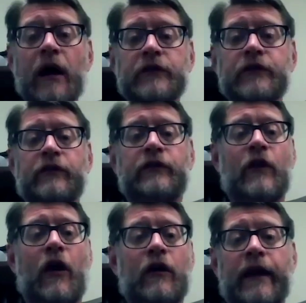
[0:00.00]

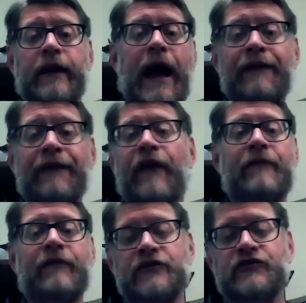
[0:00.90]
doctors are like
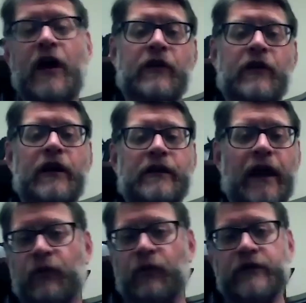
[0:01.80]
high-fiving each other and
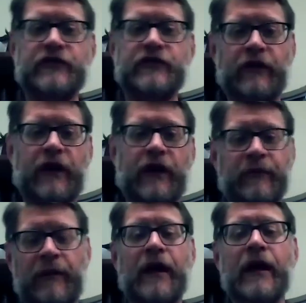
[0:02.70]
like, we're so
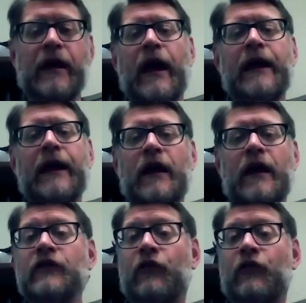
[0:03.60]
great, blah, blah.
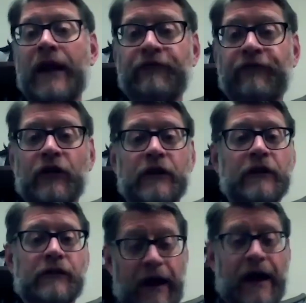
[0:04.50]
And you're
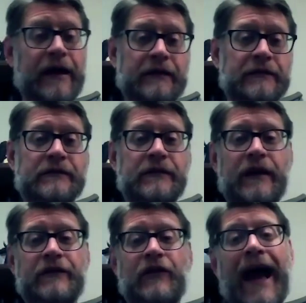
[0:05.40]
grateful, right?
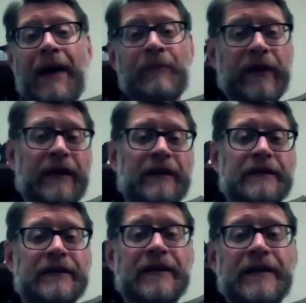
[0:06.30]
And you're happy,